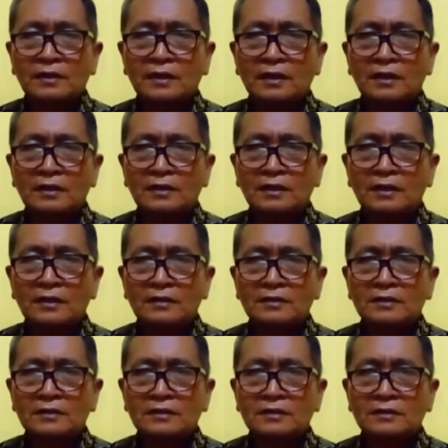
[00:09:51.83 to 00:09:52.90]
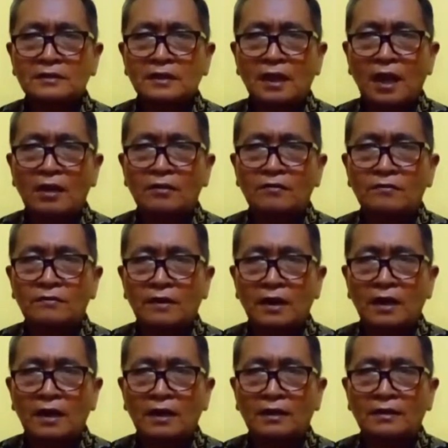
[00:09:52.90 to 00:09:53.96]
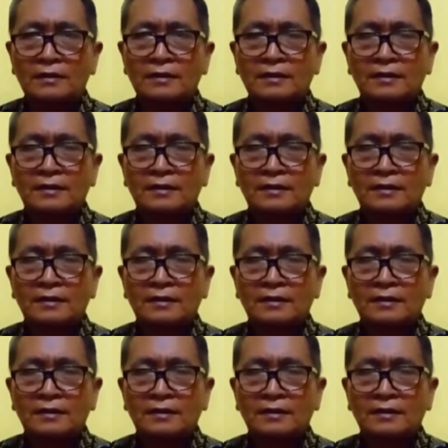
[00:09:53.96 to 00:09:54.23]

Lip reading: English is not right.